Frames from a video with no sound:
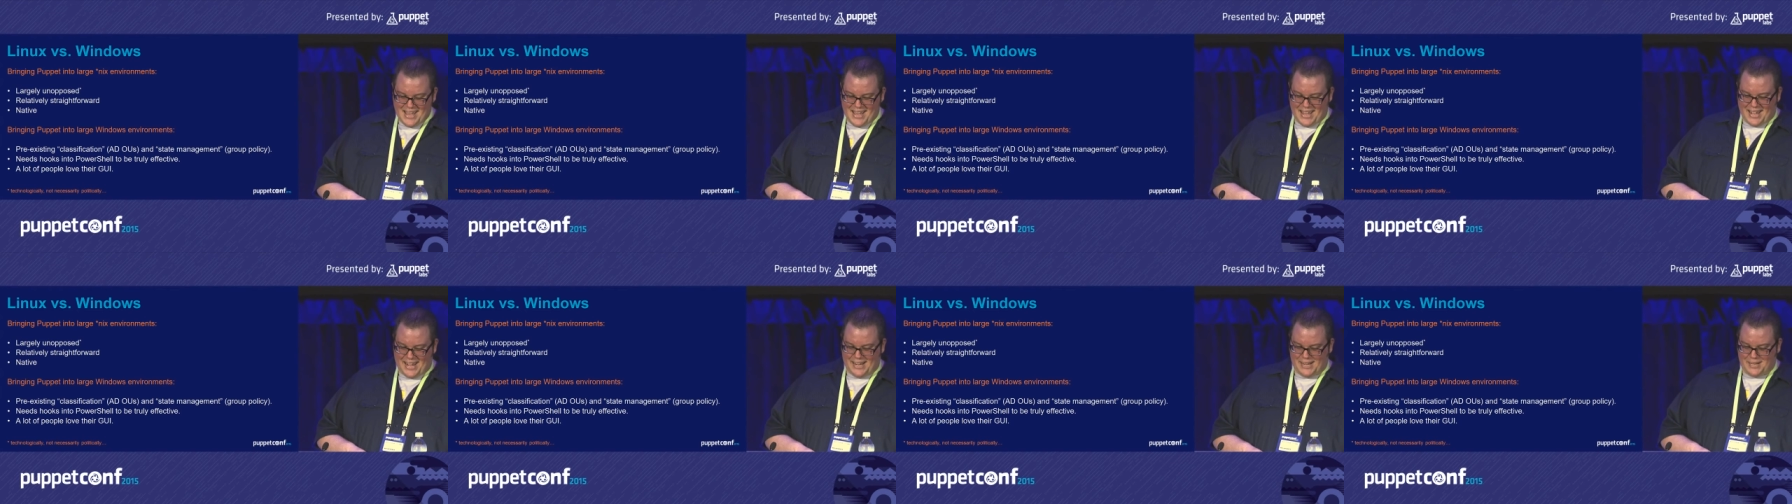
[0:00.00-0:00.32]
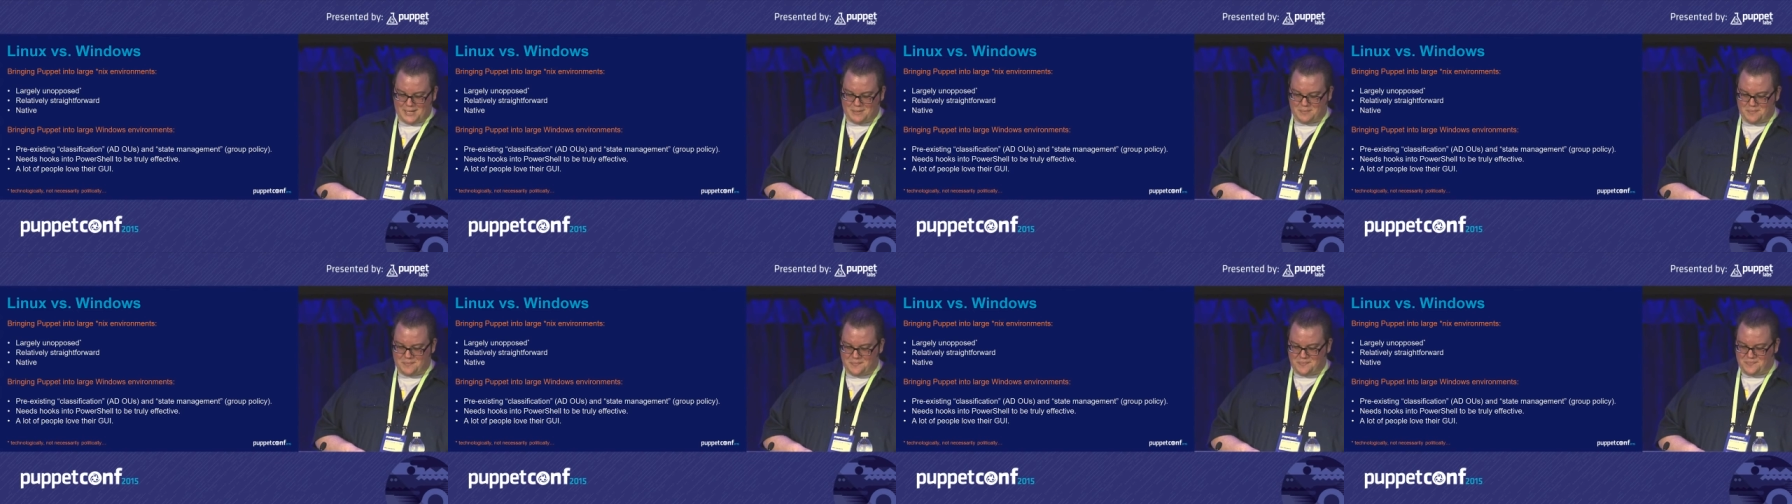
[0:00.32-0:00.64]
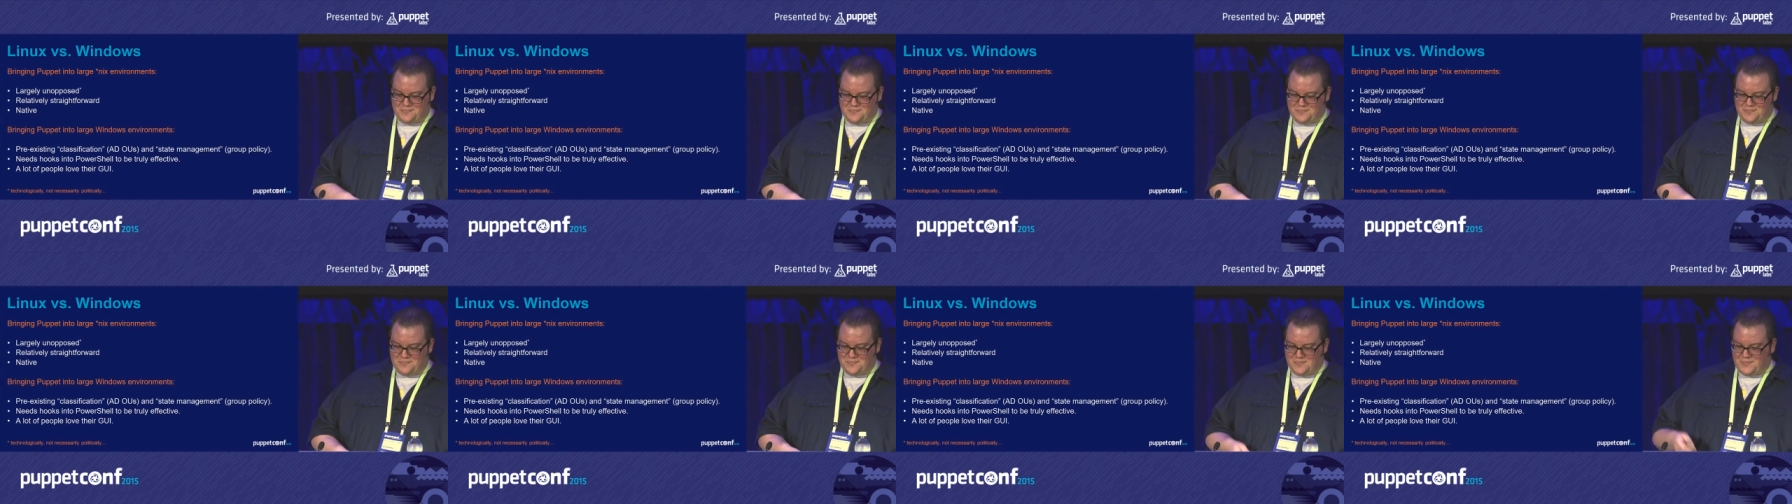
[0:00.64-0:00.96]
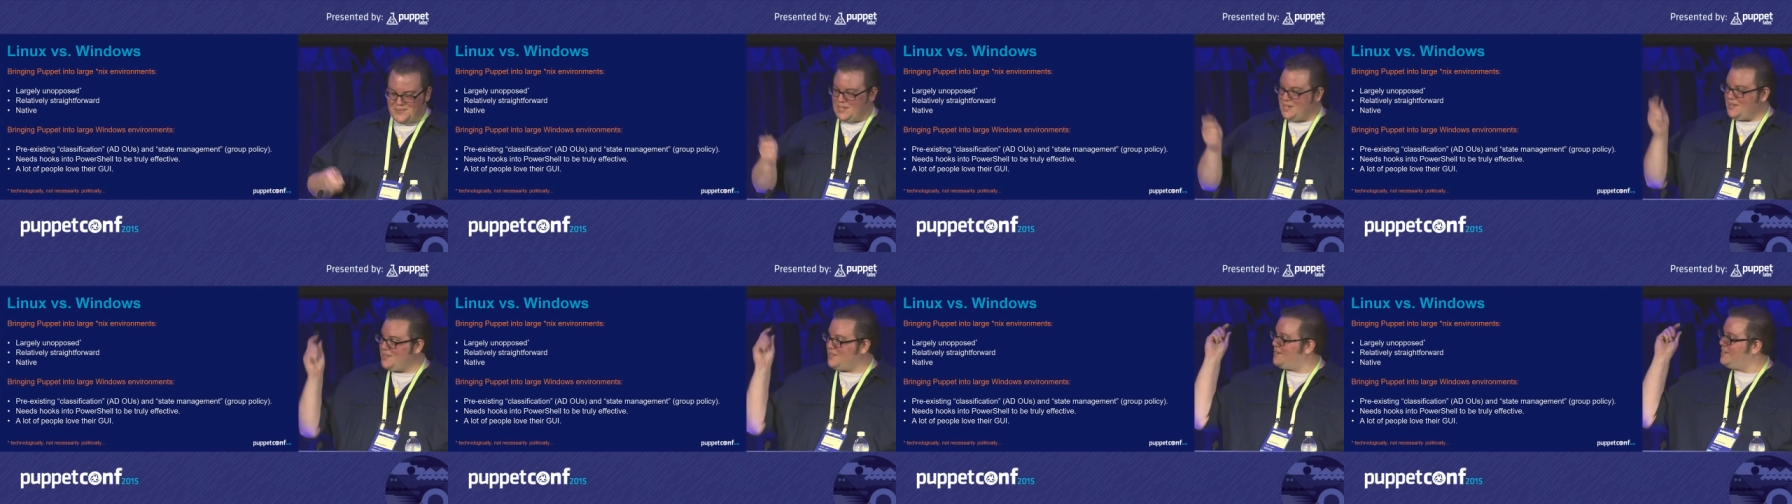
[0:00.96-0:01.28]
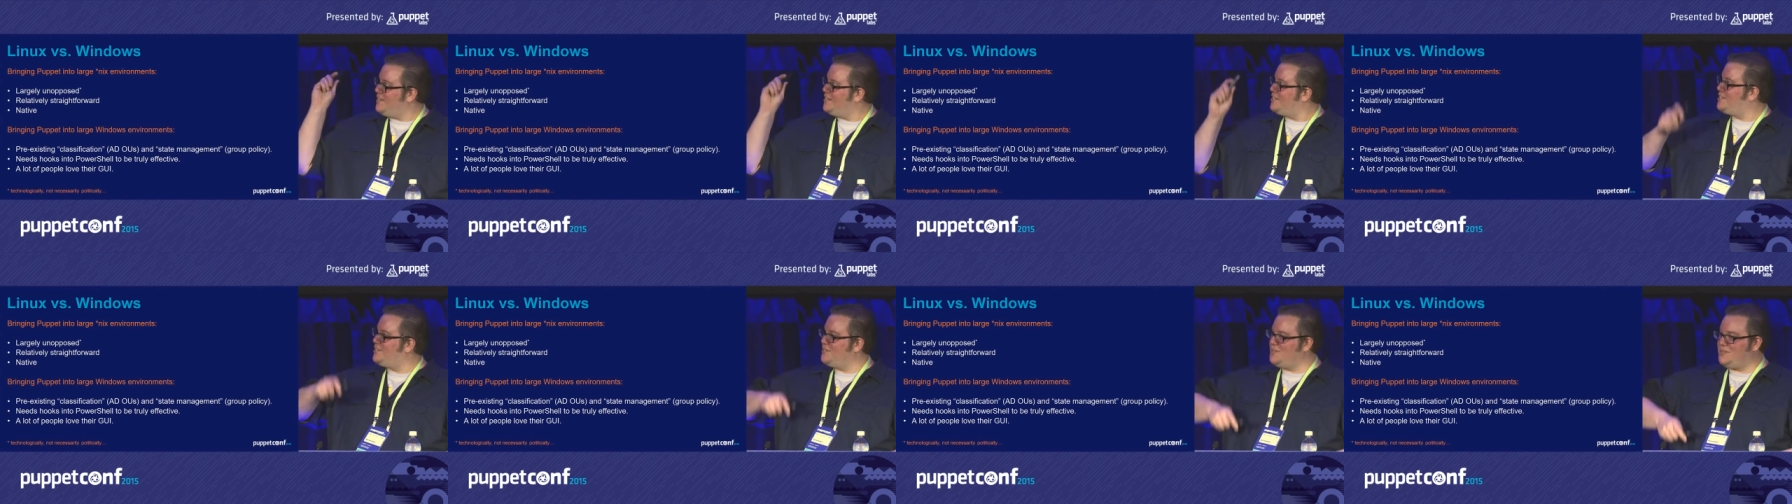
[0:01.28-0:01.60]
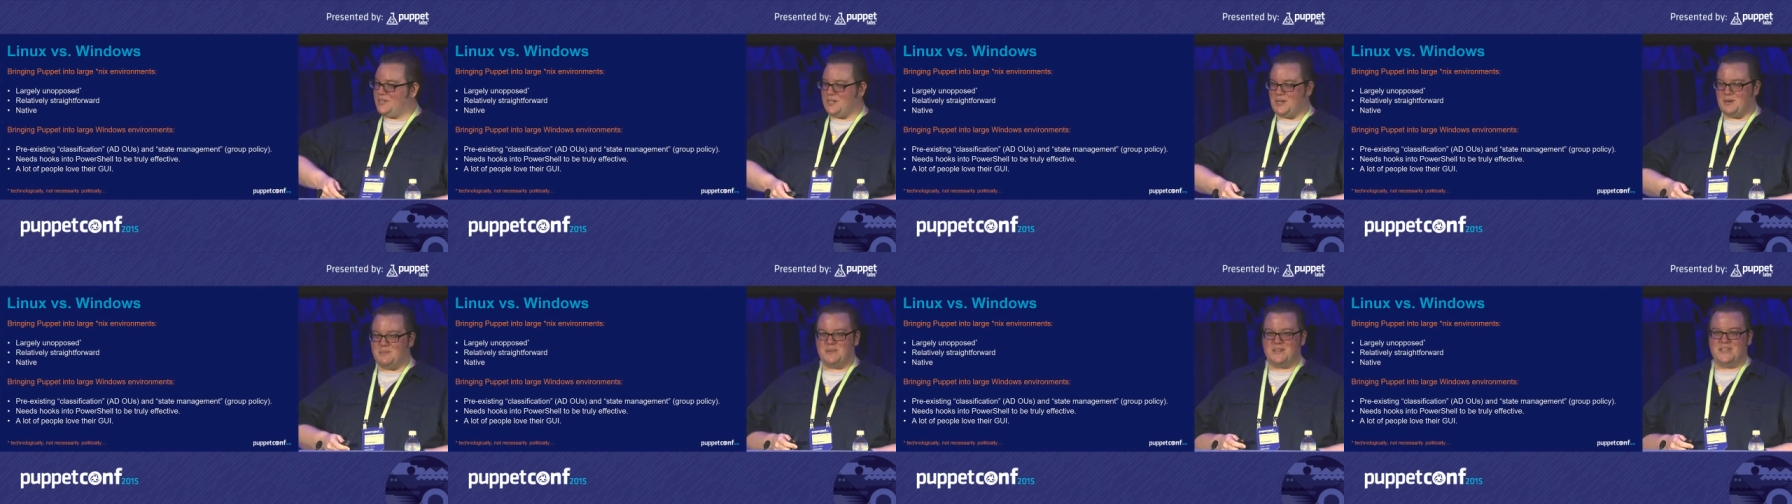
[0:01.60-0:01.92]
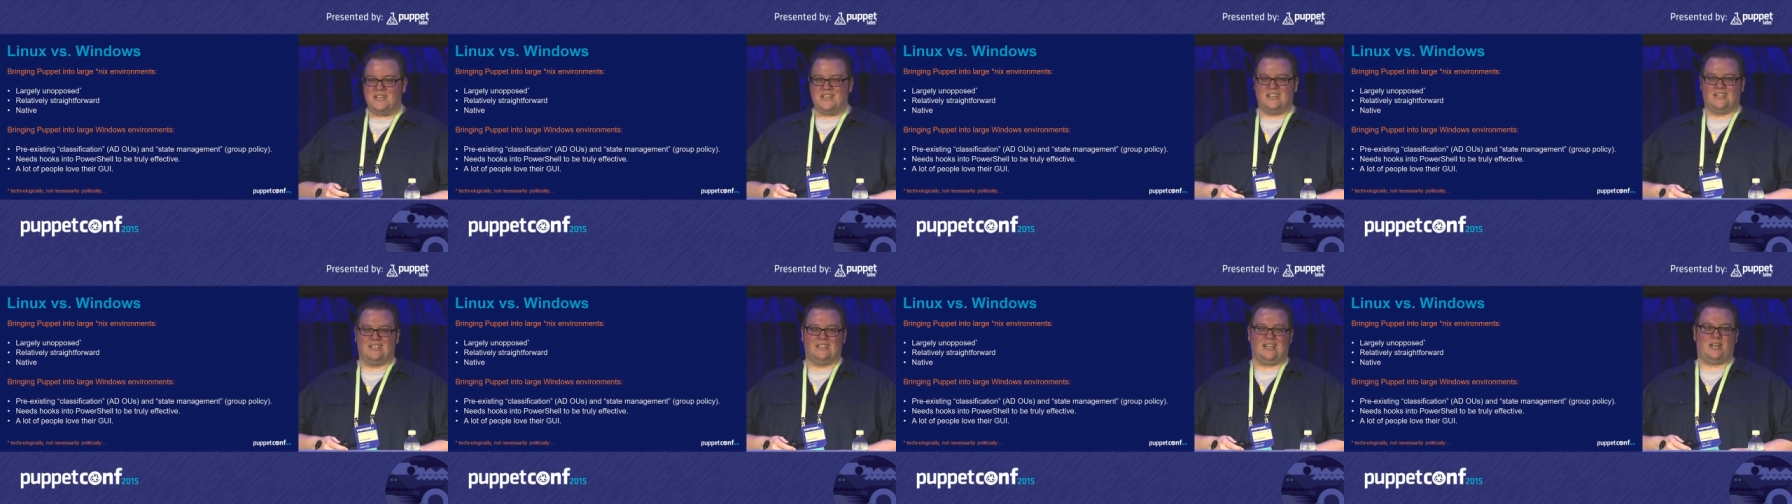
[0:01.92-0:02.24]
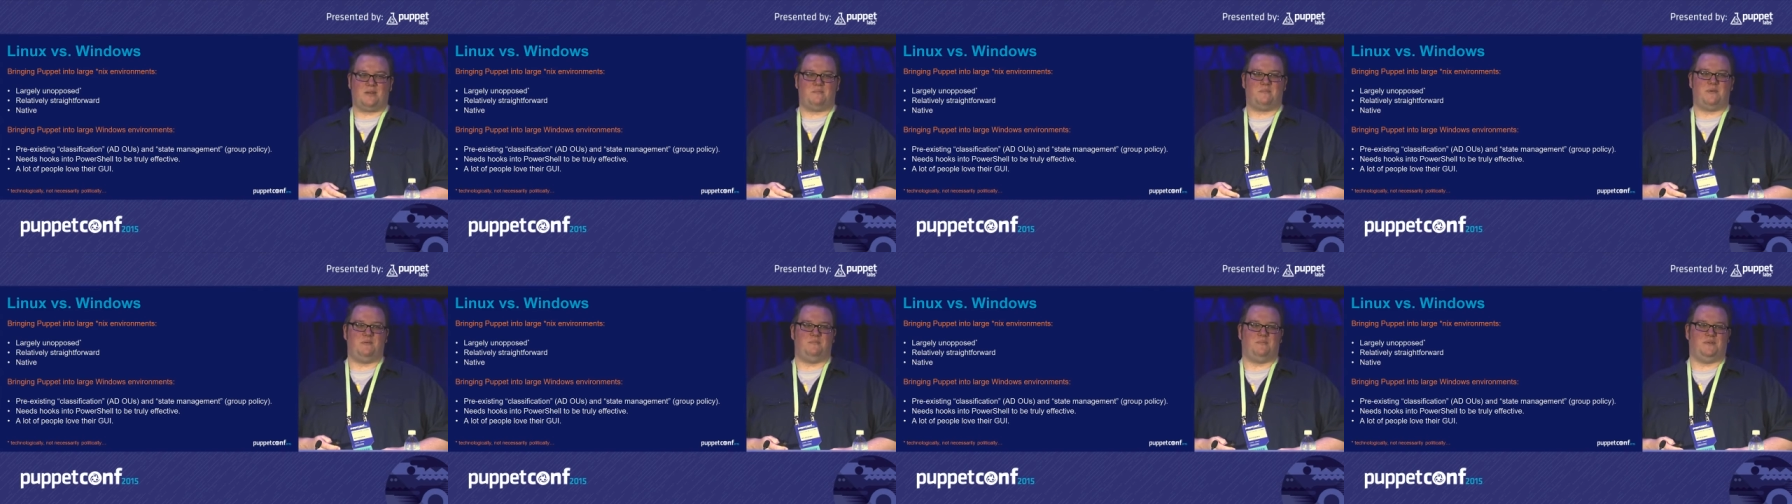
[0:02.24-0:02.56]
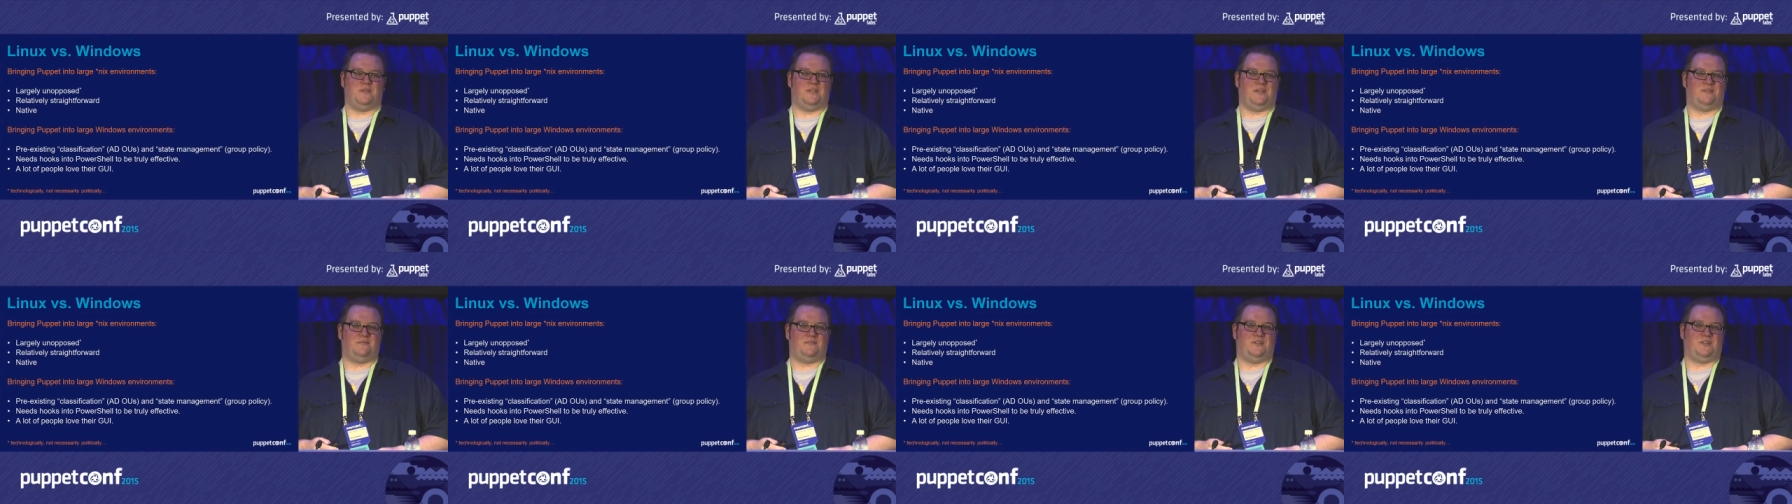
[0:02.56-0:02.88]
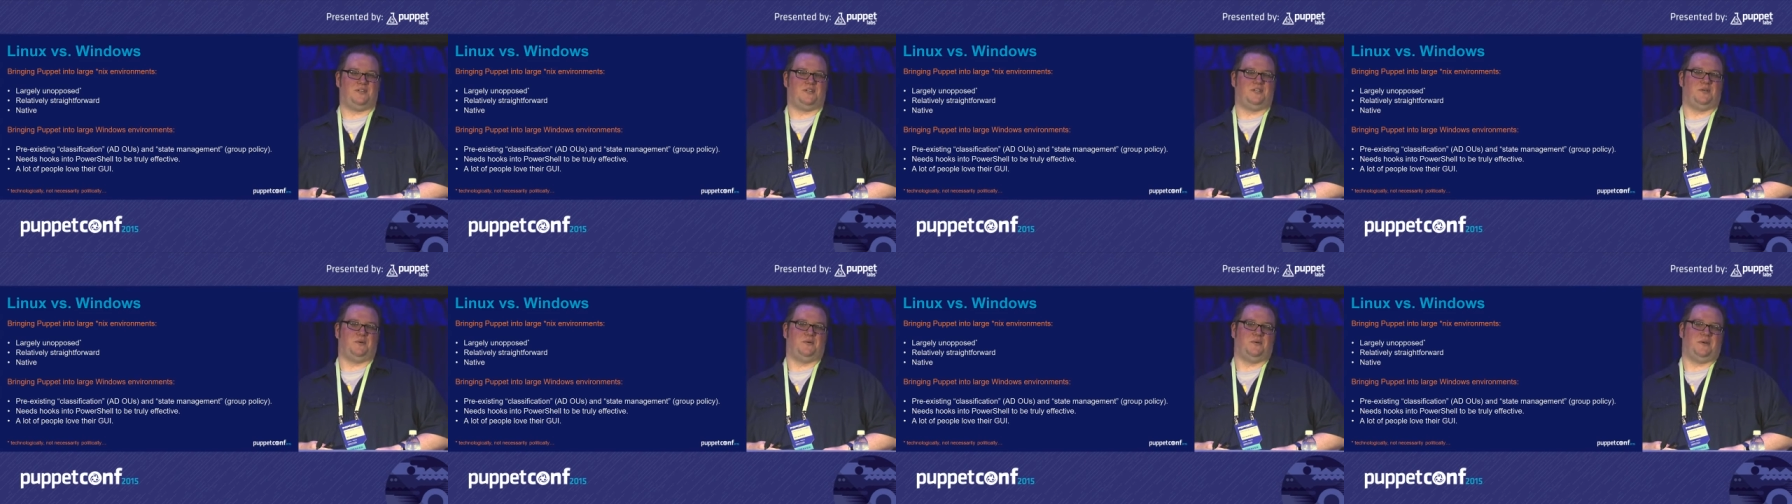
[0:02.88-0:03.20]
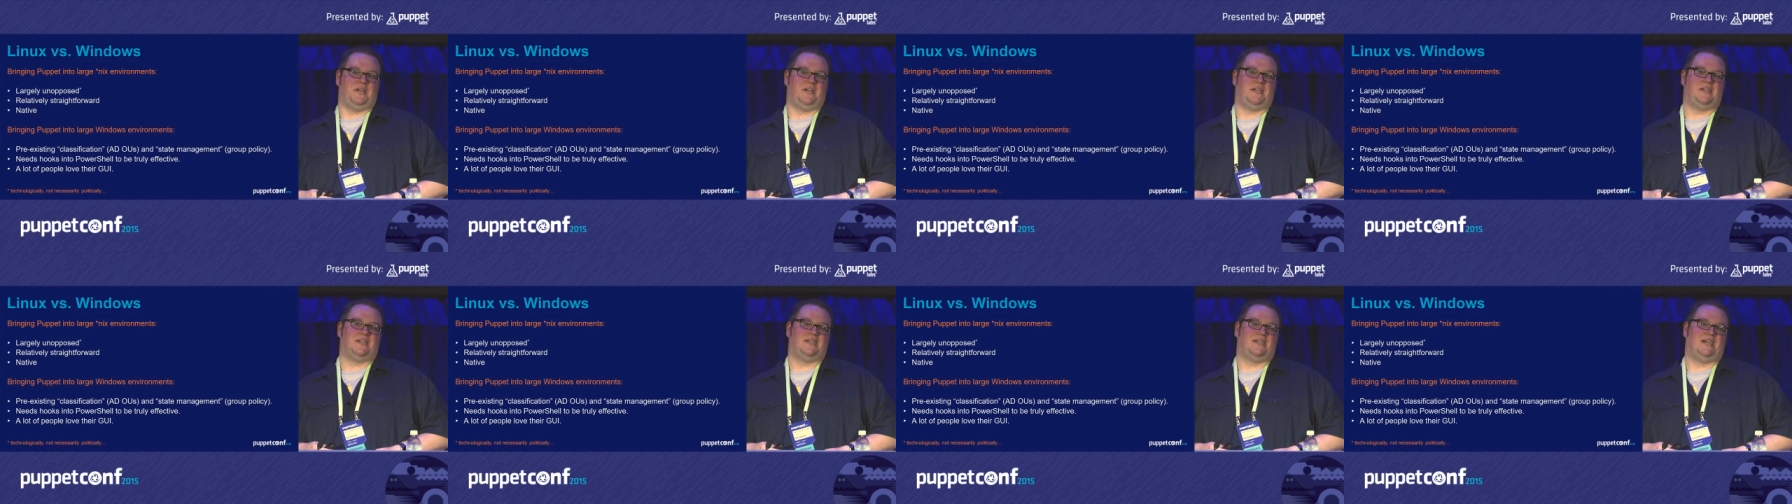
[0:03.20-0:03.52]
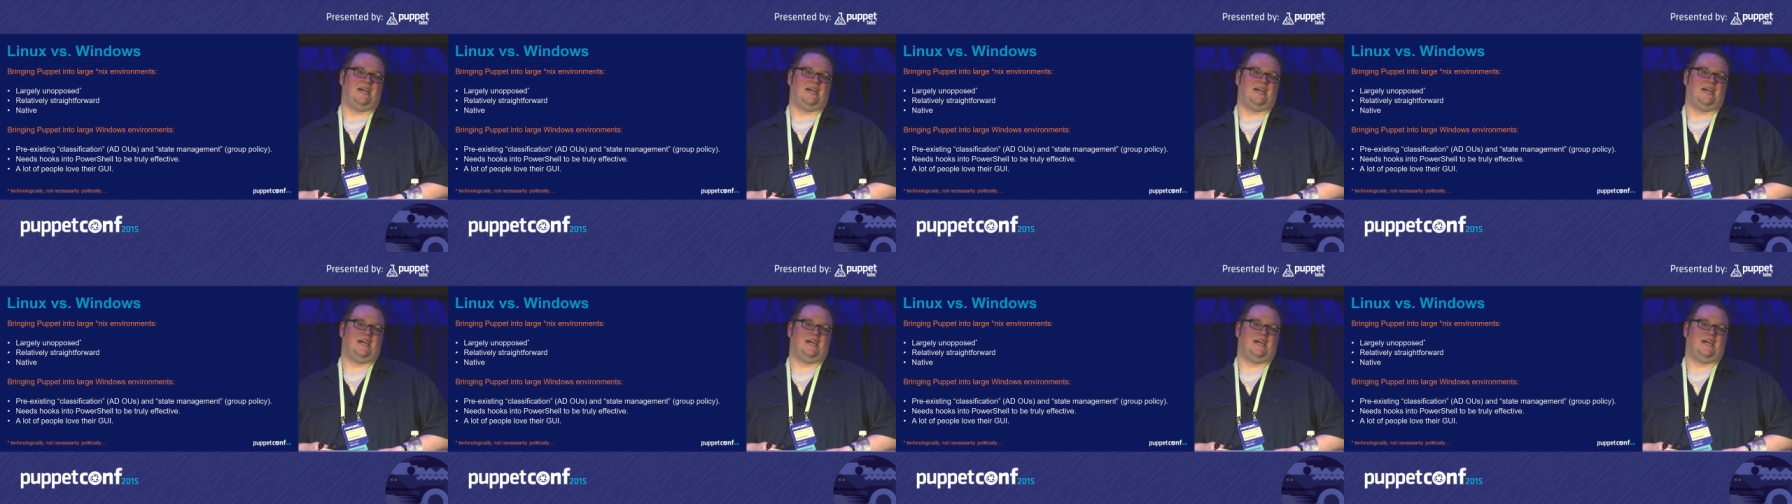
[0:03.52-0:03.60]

Um, the other issue there being a lot of people love their GUI.